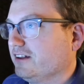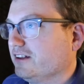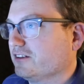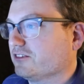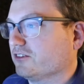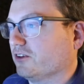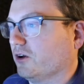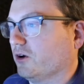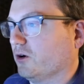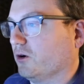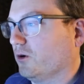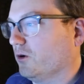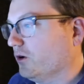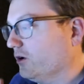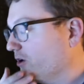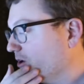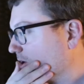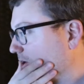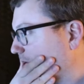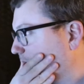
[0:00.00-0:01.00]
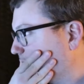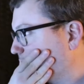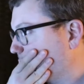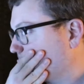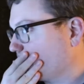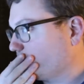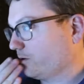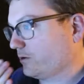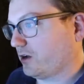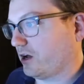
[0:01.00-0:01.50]
So
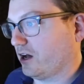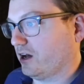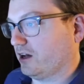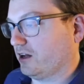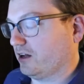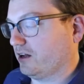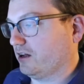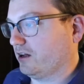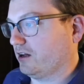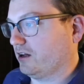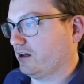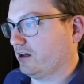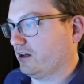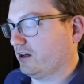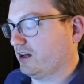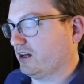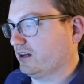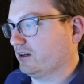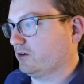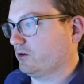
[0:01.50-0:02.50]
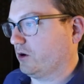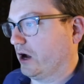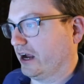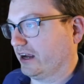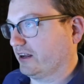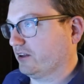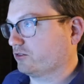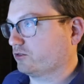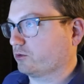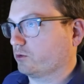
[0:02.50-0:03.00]

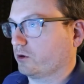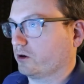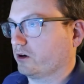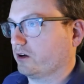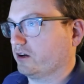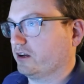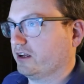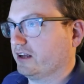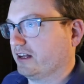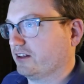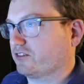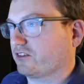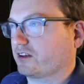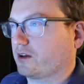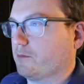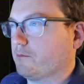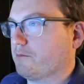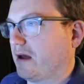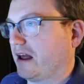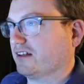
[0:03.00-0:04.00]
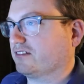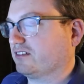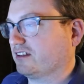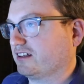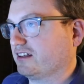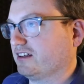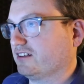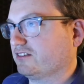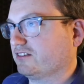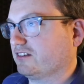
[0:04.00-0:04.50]
I guess it's like a
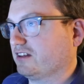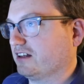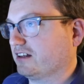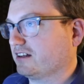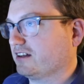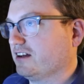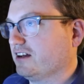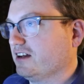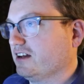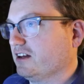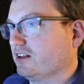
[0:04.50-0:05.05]
masochistic,